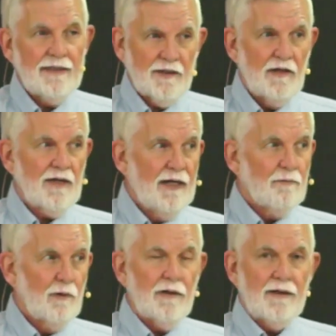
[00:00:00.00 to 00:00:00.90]
That's how
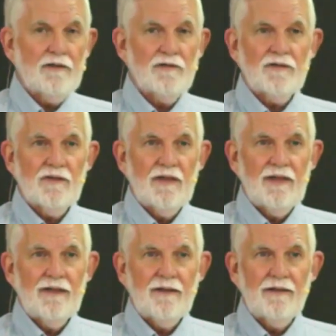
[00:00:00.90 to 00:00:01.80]
God works.
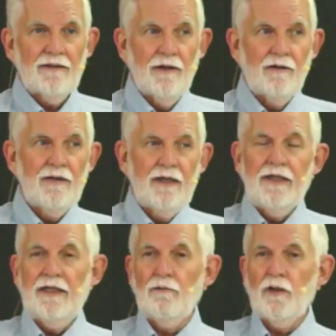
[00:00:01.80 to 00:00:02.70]
You know,
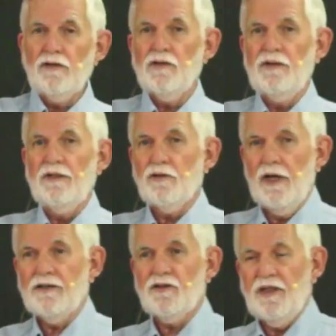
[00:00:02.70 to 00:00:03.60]
He wants you to
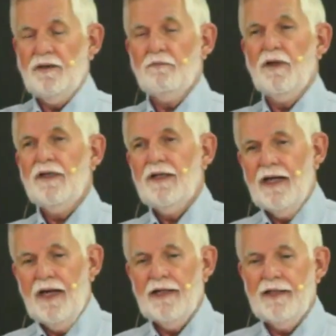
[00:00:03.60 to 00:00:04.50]
trust Him,
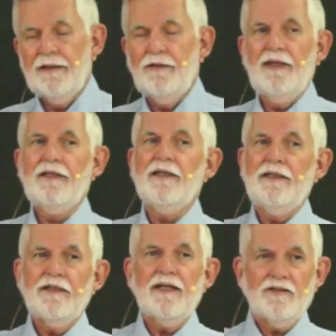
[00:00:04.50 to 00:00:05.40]
and then
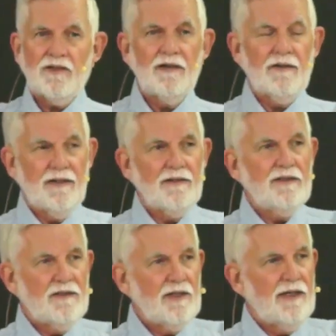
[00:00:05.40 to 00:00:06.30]
He takes care of the
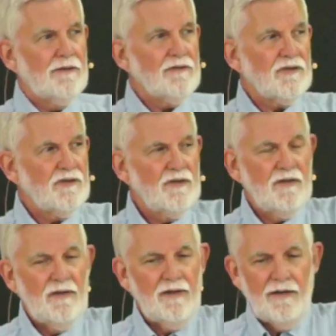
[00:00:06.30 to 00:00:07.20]
details.
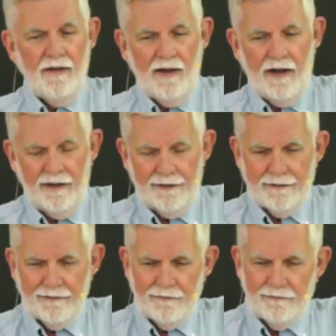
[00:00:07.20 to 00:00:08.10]

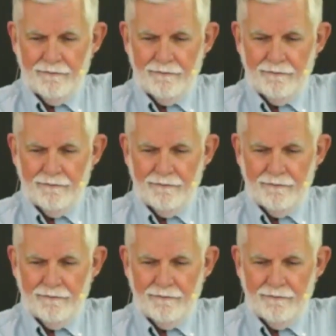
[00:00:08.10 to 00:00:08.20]
Uh,